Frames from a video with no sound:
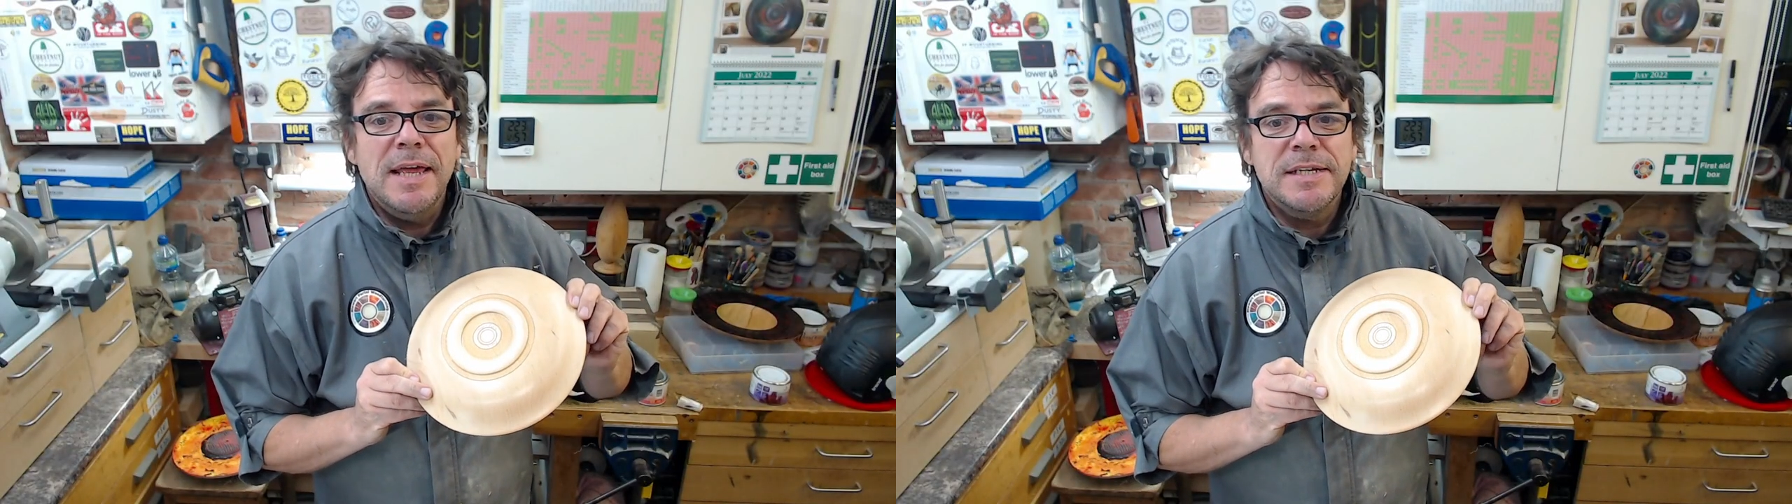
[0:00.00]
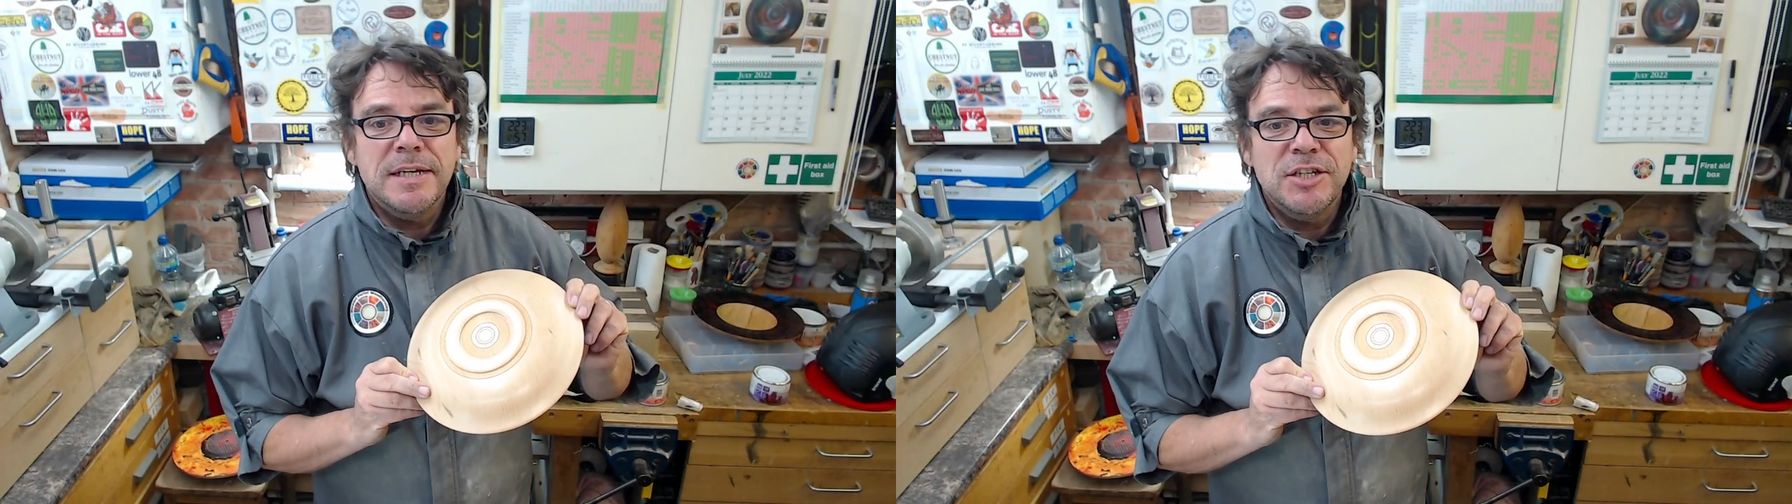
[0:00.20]

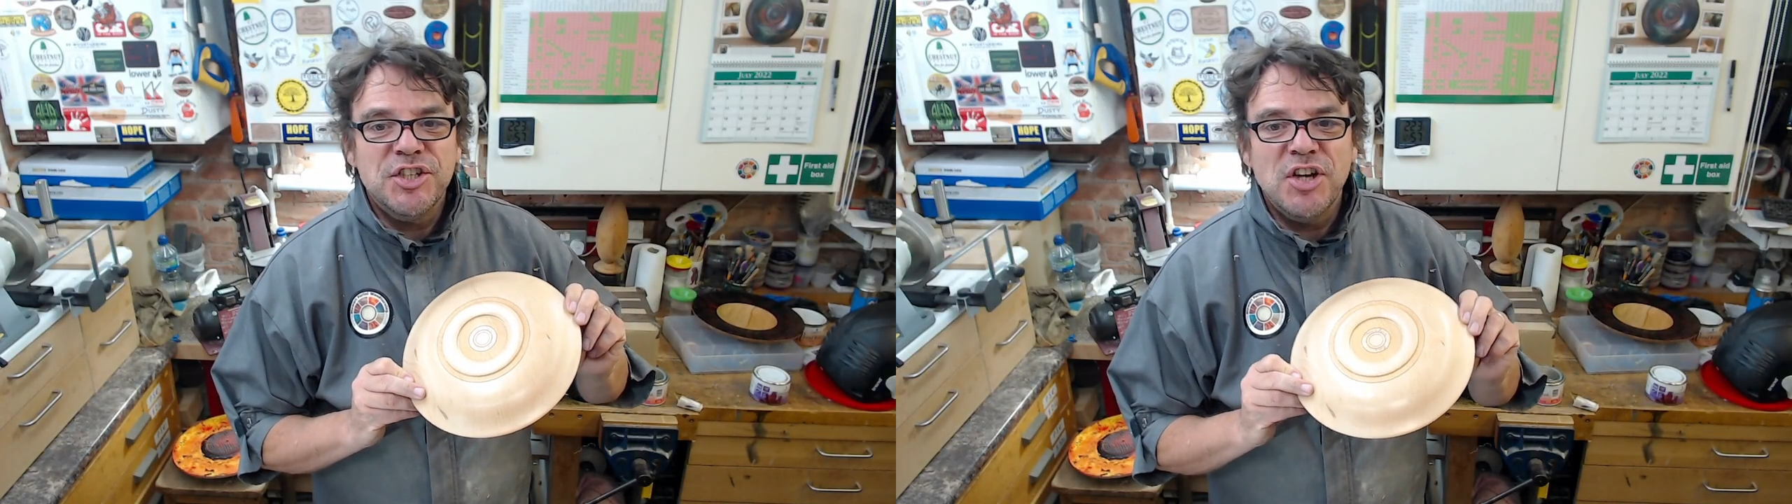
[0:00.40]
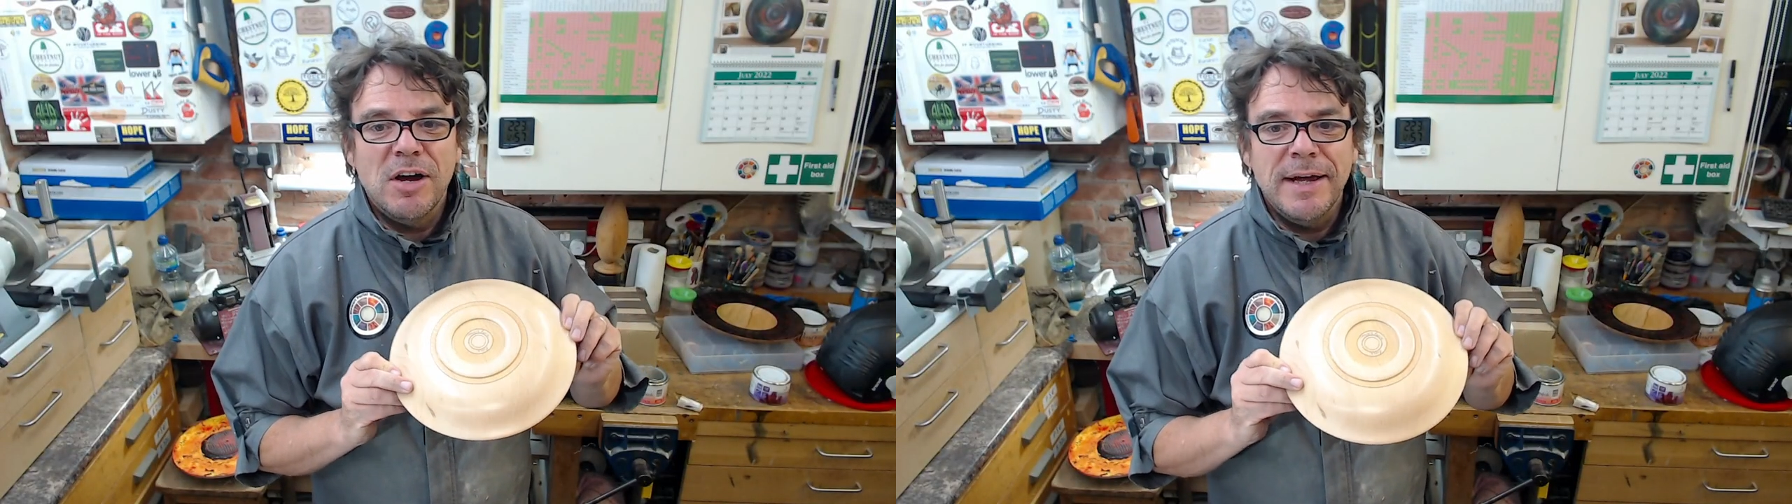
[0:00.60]
there's a
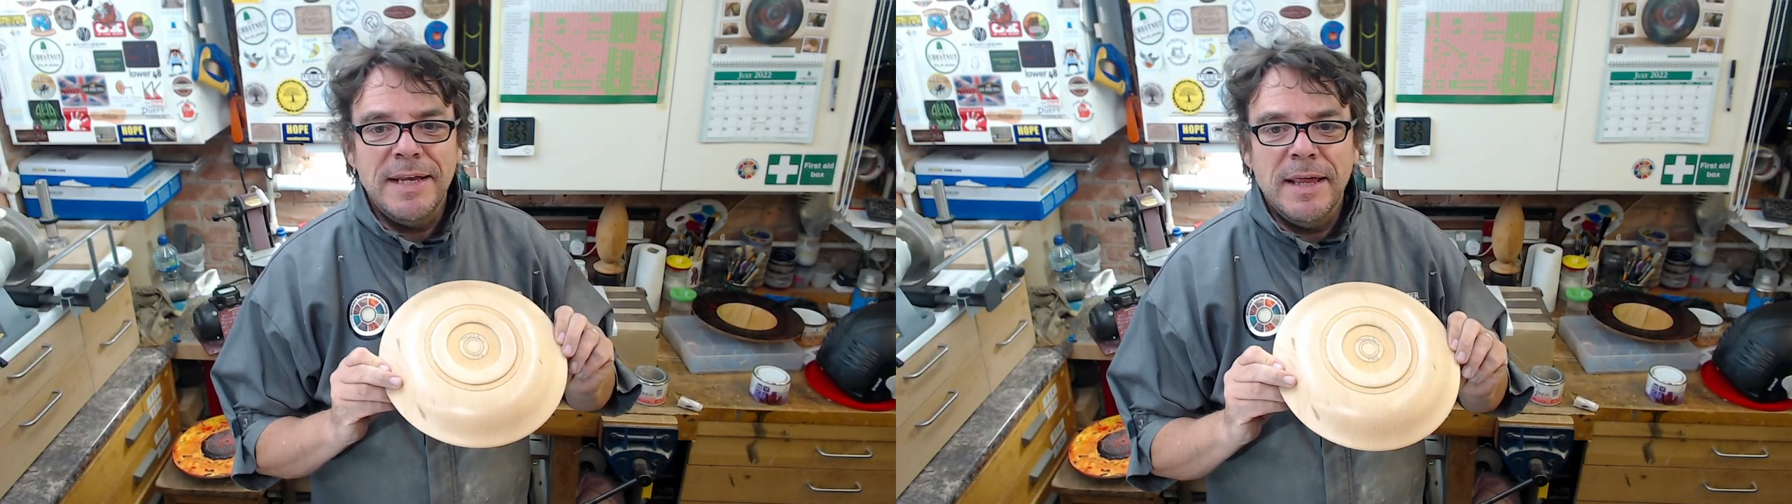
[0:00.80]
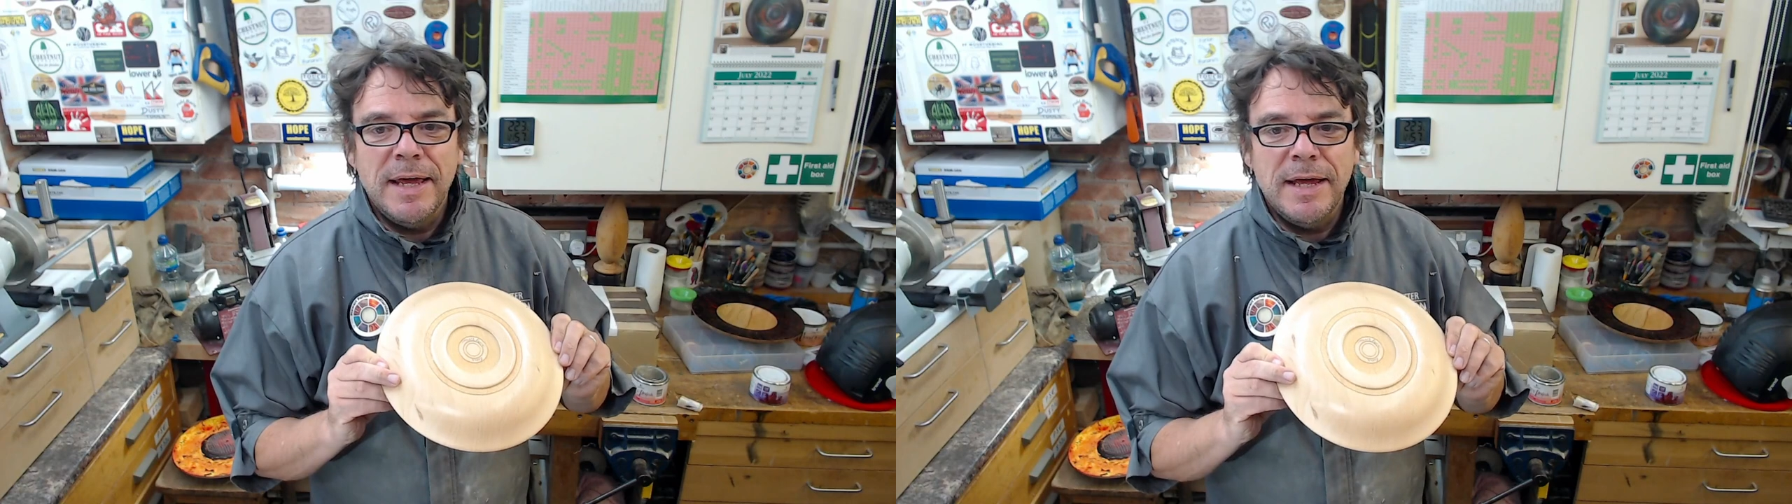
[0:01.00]

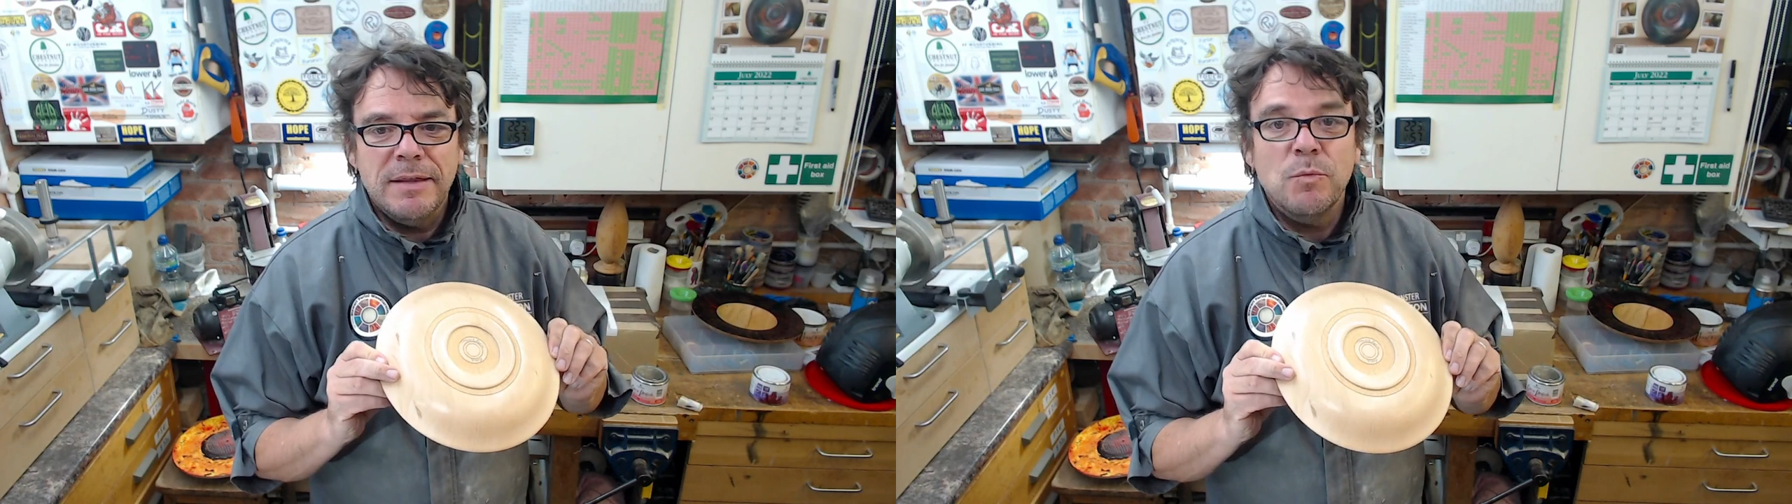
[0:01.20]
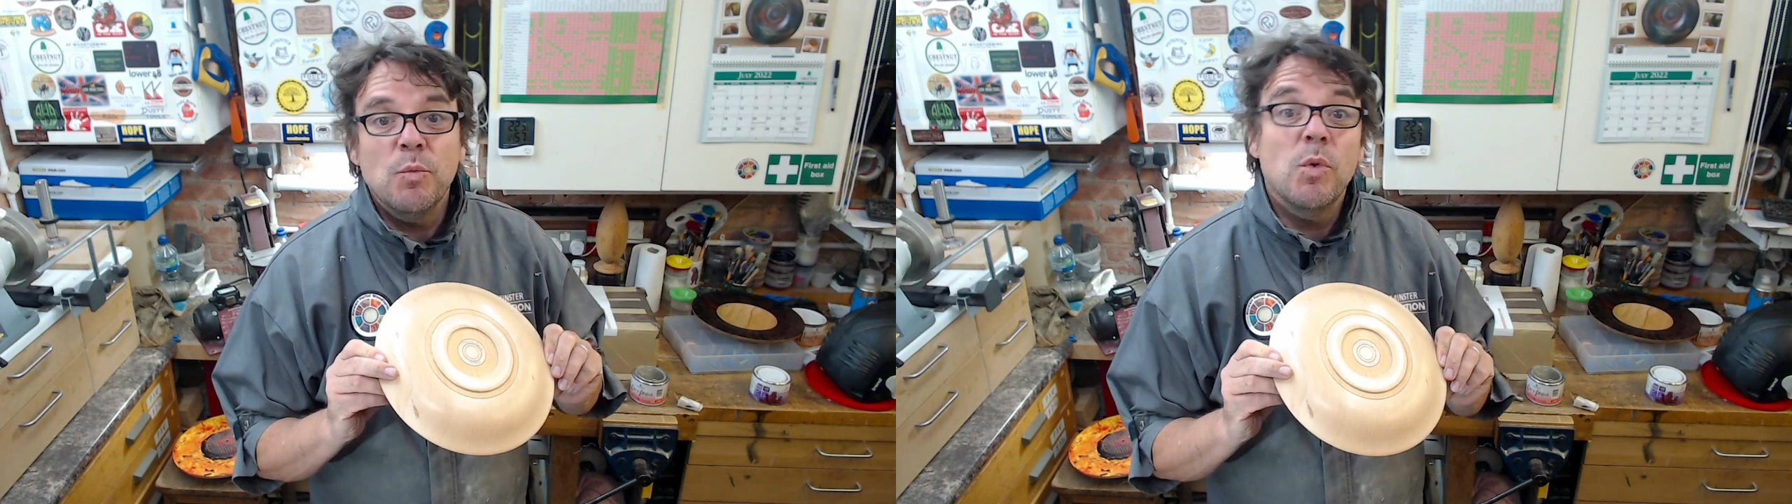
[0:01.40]
shine there that